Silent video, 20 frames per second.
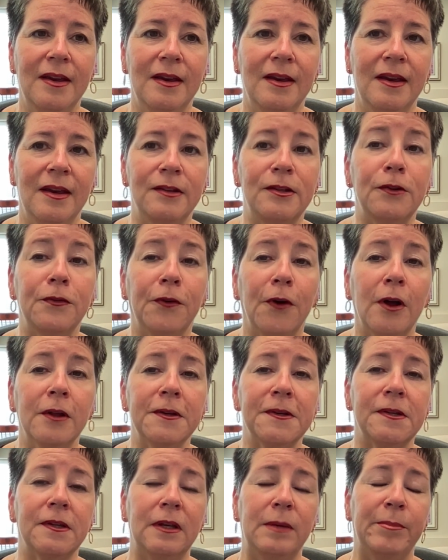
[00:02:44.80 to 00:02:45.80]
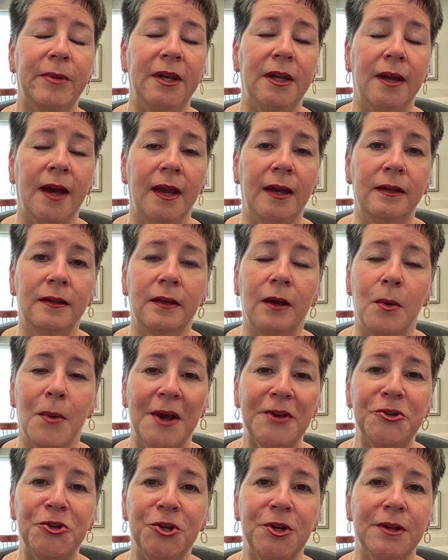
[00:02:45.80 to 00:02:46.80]
As you fall asleep at night, the
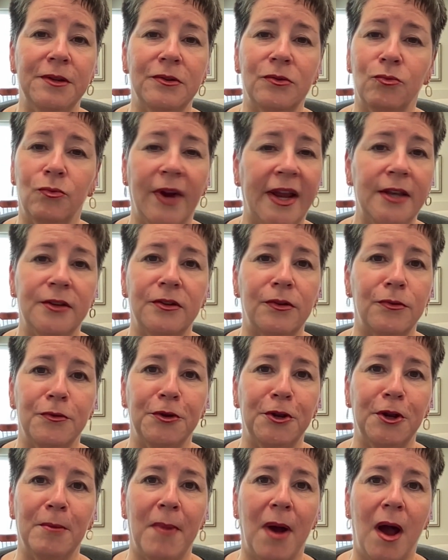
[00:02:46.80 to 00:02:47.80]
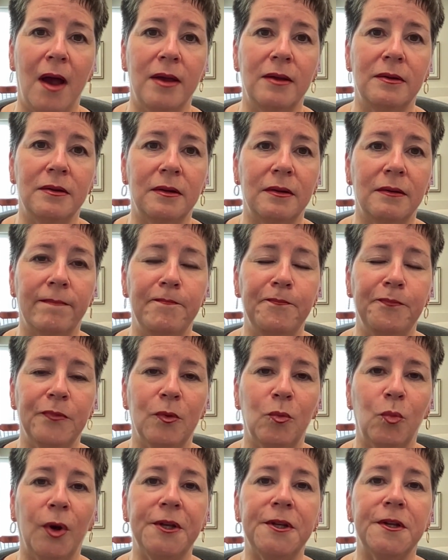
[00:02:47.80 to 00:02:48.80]
questions race through your mind.
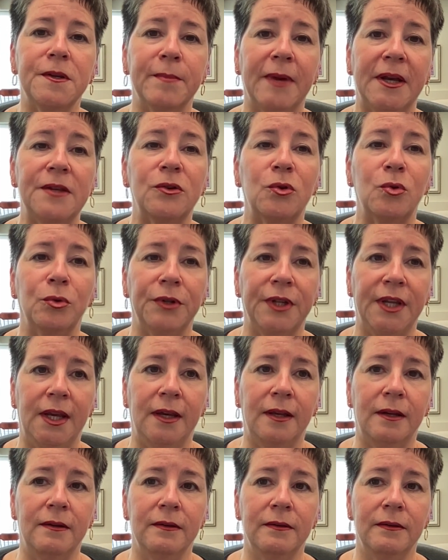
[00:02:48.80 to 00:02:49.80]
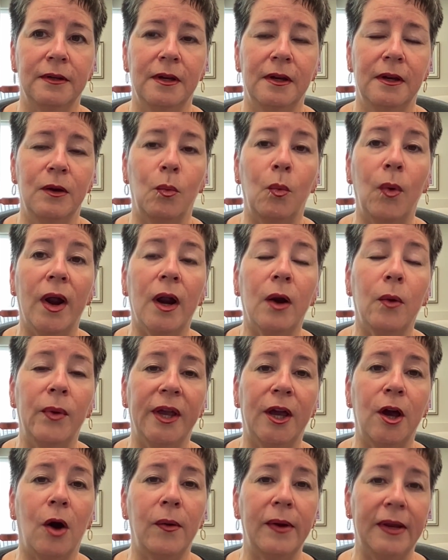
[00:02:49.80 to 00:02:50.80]
What does my school need? Where are we
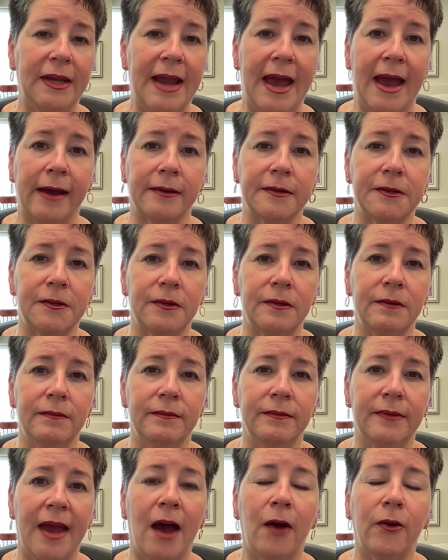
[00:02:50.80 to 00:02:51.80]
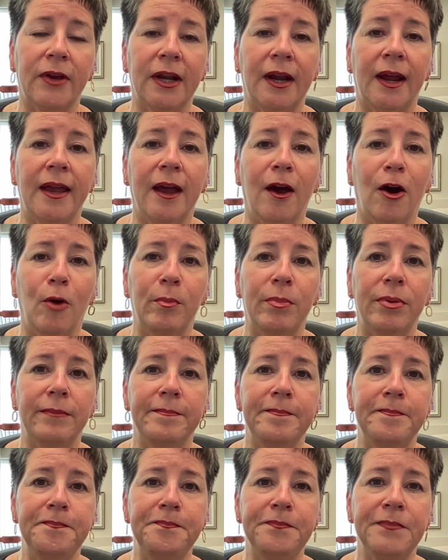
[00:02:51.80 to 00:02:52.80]
going next? How can I help?
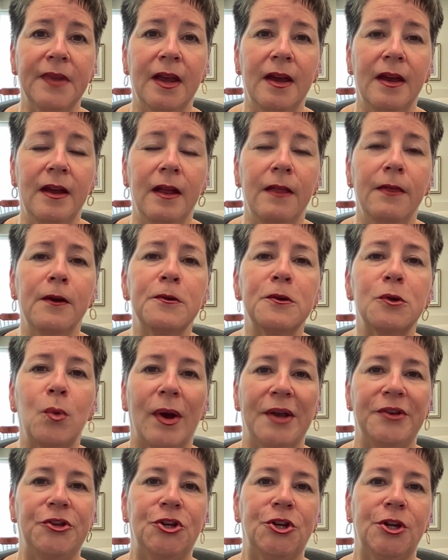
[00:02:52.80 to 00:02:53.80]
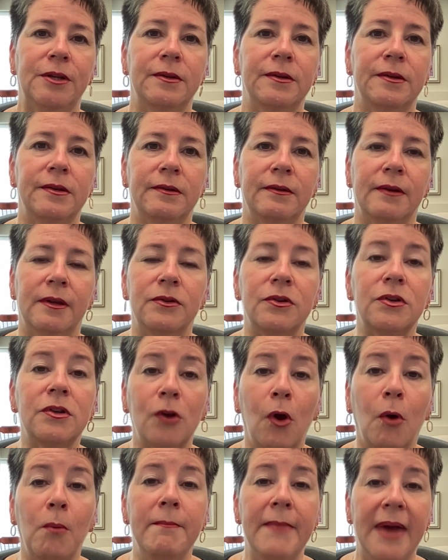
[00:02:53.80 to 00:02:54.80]
Those questions, and
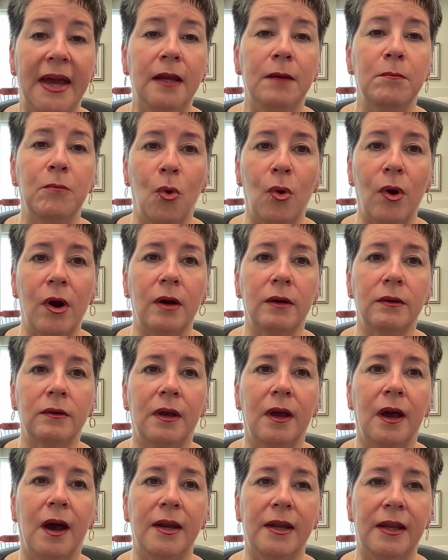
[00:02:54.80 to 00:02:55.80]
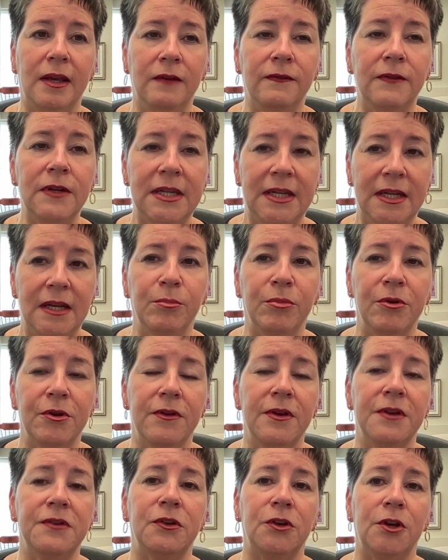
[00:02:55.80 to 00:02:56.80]
so many more, cut even deeper
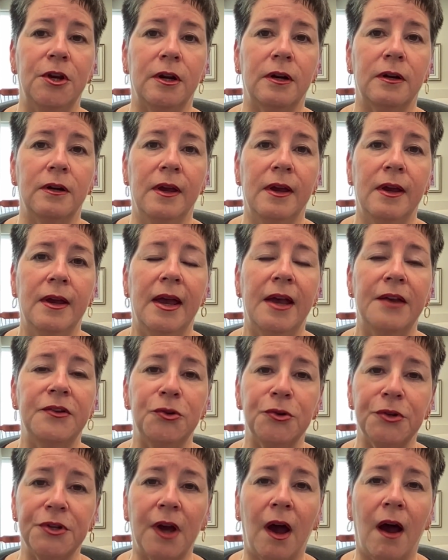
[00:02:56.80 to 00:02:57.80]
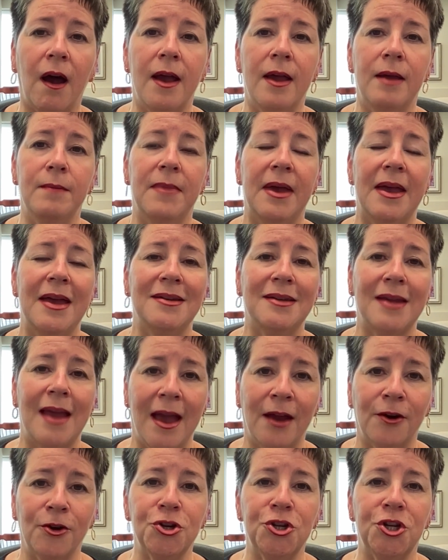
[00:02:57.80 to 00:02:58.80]
this year as your time and
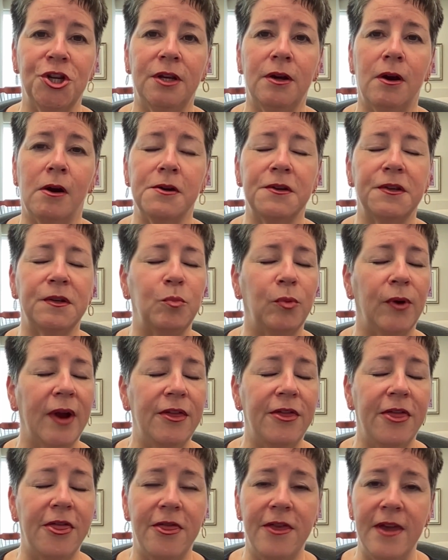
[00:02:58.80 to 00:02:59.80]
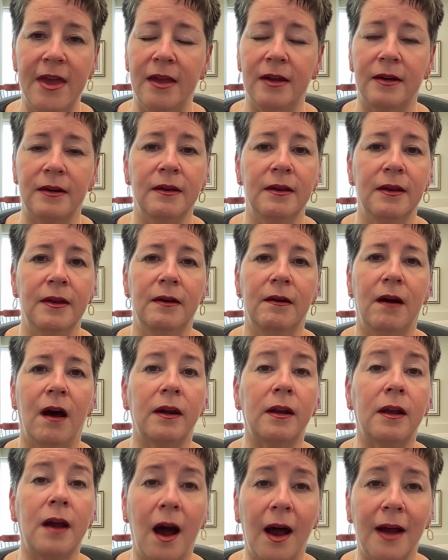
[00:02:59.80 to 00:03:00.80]
energy are spread thin
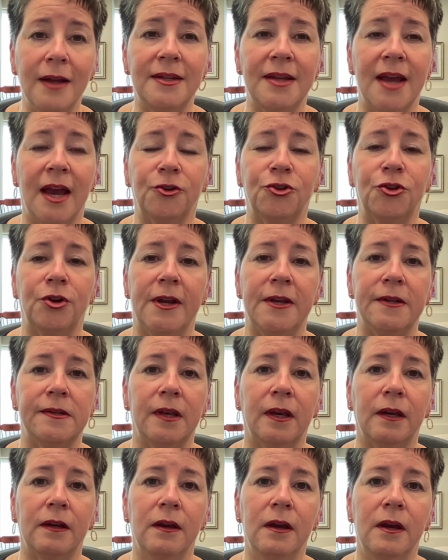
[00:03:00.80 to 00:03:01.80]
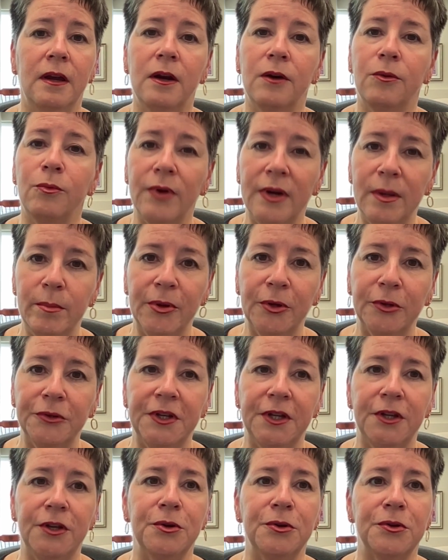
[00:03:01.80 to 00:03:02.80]
on contact tracing,
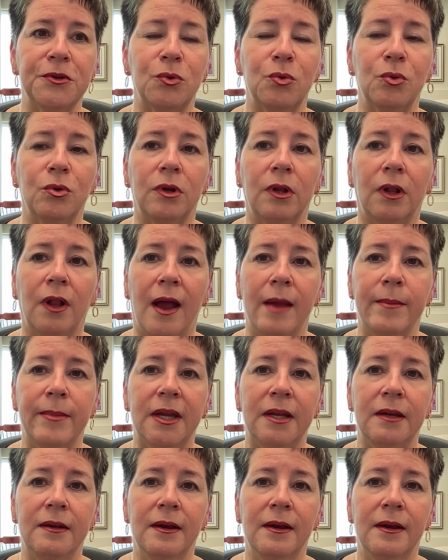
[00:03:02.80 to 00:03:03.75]
rebuilding your school climate,